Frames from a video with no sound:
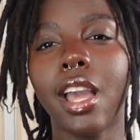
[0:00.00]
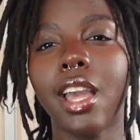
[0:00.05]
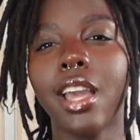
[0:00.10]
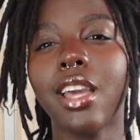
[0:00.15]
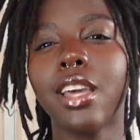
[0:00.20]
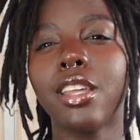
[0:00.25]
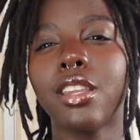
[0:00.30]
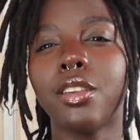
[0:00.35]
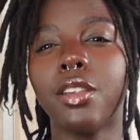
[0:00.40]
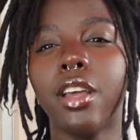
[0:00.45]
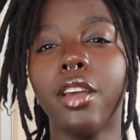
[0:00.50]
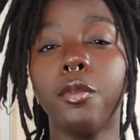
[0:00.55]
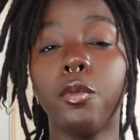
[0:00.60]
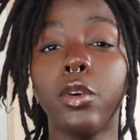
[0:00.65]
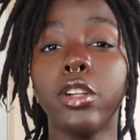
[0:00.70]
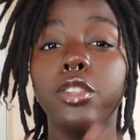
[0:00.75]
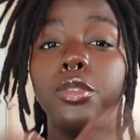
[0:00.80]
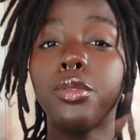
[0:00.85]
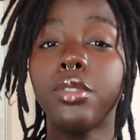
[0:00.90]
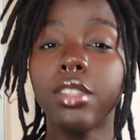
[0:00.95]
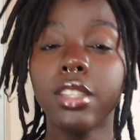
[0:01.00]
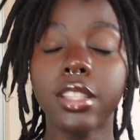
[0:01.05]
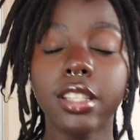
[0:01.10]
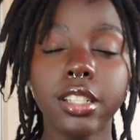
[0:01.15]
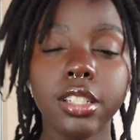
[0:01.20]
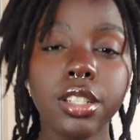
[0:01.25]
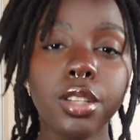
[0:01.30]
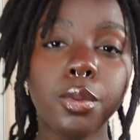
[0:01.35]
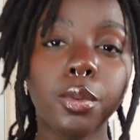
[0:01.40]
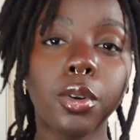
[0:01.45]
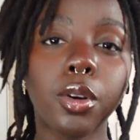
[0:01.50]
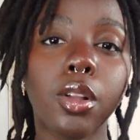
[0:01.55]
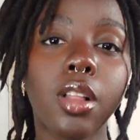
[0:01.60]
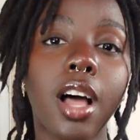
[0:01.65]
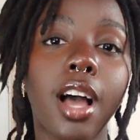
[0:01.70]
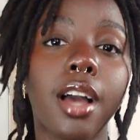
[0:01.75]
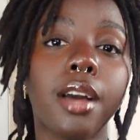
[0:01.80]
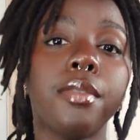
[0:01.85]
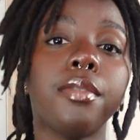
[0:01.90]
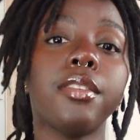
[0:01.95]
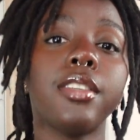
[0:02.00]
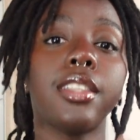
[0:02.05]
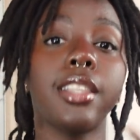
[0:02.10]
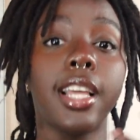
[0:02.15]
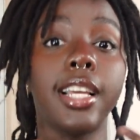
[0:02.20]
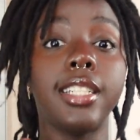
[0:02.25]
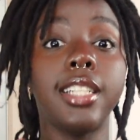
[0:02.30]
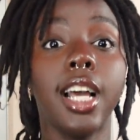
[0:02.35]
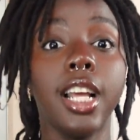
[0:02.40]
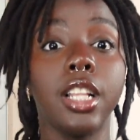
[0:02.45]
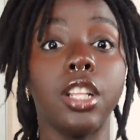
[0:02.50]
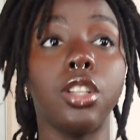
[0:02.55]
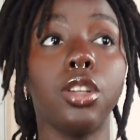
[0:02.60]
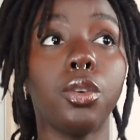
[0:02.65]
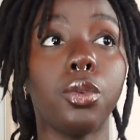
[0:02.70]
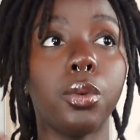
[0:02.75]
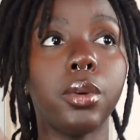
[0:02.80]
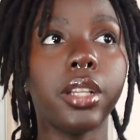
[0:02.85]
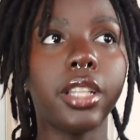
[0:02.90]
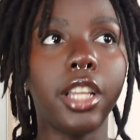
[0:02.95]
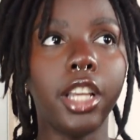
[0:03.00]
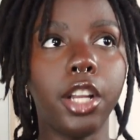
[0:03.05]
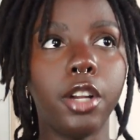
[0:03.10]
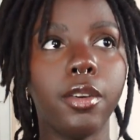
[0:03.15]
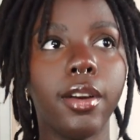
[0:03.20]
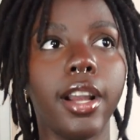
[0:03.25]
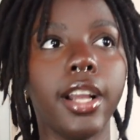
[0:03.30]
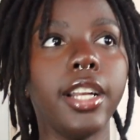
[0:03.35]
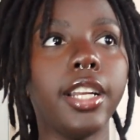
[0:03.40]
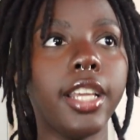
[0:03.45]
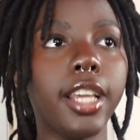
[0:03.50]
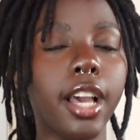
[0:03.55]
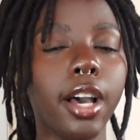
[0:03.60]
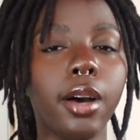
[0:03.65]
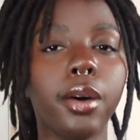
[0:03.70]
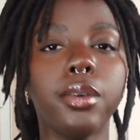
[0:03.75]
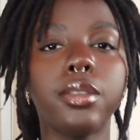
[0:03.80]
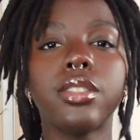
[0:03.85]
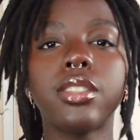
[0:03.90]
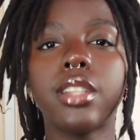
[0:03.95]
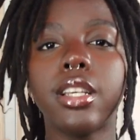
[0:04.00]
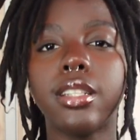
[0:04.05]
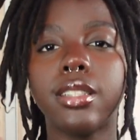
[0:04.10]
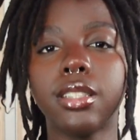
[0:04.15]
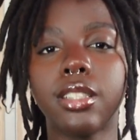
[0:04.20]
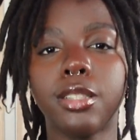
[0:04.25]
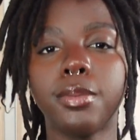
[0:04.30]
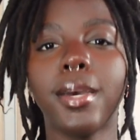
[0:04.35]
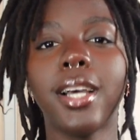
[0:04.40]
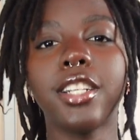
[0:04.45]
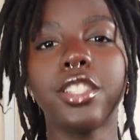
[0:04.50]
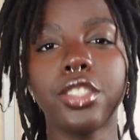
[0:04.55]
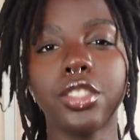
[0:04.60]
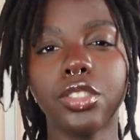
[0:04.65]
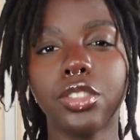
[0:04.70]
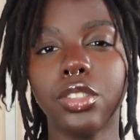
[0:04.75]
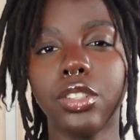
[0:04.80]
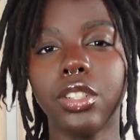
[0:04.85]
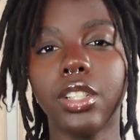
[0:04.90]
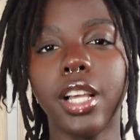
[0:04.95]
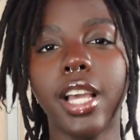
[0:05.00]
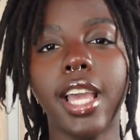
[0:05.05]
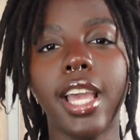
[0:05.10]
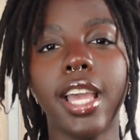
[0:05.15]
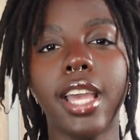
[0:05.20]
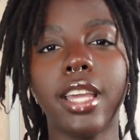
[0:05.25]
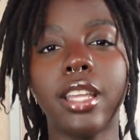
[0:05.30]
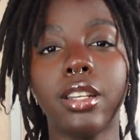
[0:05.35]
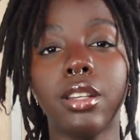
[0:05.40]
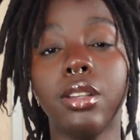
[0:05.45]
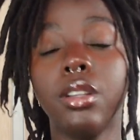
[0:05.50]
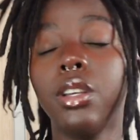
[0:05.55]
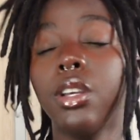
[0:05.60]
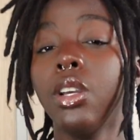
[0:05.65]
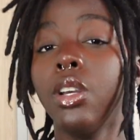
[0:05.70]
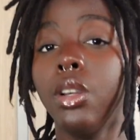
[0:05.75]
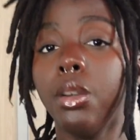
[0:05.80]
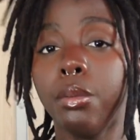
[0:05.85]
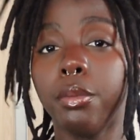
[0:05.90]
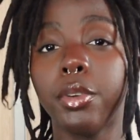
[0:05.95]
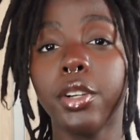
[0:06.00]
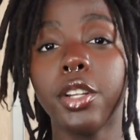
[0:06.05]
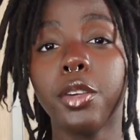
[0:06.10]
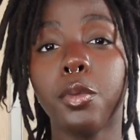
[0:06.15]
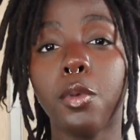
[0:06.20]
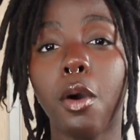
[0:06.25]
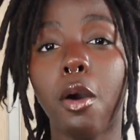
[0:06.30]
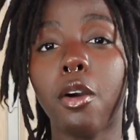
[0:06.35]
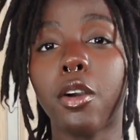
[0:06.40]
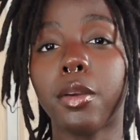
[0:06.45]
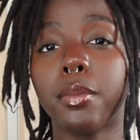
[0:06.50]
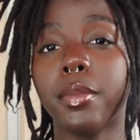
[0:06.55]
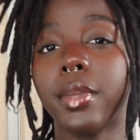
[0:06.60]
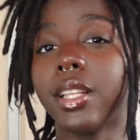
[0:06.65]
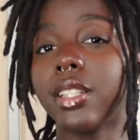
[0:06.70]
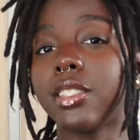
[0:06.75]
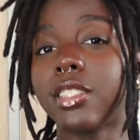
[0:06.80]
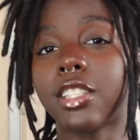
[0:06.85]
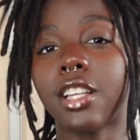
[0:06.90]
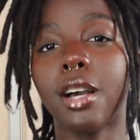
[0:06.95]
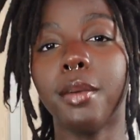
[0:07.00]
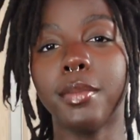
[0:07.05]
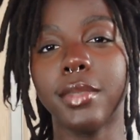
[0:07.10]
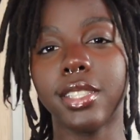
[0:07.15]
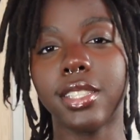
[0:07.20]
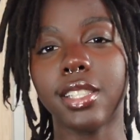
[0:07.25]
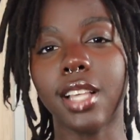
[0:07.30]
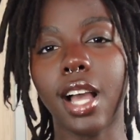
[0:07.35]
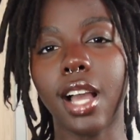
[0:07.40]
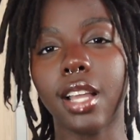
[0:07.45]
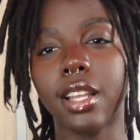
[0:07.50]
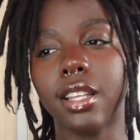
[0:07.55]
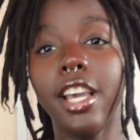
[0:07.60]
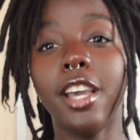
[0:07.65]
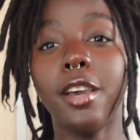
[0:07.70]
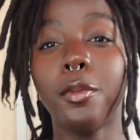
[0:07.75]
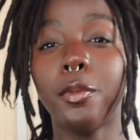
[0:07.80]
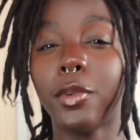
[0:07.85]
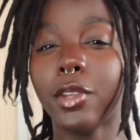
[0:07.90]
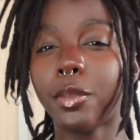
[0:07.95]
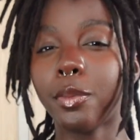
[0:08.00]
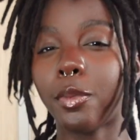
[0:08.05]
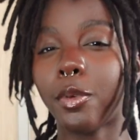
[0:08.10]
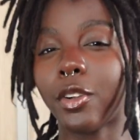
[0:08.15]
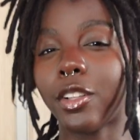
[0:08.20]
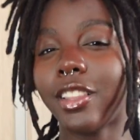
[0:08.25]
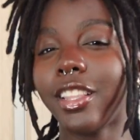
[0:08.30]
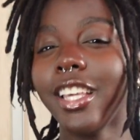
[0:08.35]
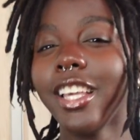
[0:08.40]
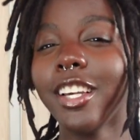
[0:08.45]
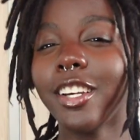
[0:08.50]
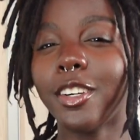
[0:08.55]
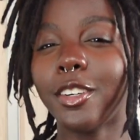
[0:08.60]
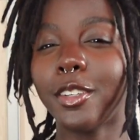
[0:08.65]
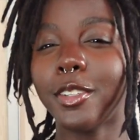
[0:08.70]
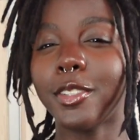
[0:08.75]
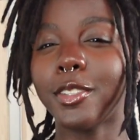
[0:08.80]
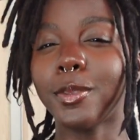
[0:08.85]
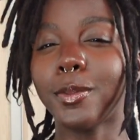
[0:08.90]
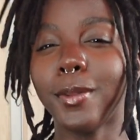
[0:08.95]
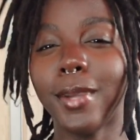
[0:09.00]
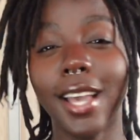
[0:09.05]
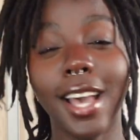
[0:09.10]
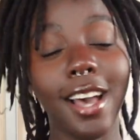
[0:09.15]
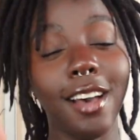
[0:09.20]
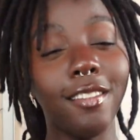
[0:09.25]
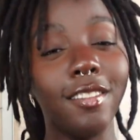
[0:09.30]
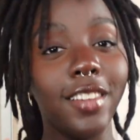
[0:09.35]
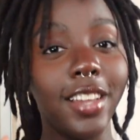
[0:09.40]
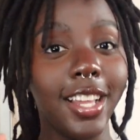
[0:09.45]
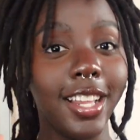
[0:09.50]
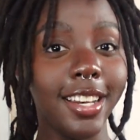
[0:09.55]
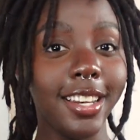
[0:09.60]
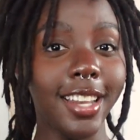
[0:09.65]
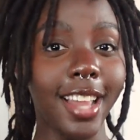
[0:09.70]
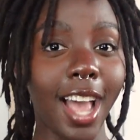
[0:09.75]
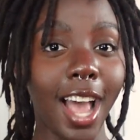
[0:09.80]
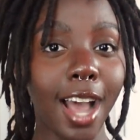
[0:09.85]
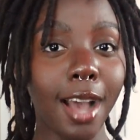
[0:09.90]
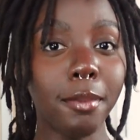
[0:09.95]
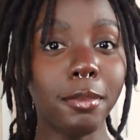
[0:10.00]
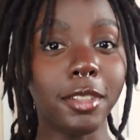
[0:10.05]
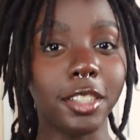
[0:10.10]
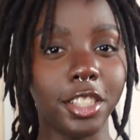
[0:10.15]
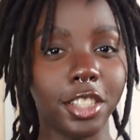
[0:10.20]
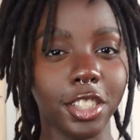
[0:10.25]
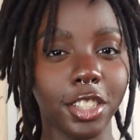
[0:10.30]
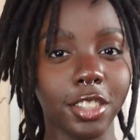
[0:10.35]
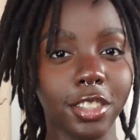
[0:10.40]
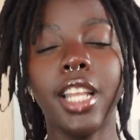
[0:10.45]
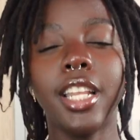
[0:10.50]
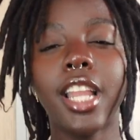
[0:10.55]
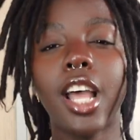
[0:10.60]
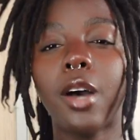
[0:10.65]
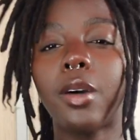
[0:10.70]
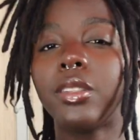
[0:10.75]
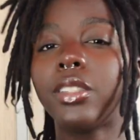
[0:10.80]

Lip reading: And when you see this in real life, they tend to look really grandiose and special and pretty welcoming to come inside. And with porticos, we have entablature. Now,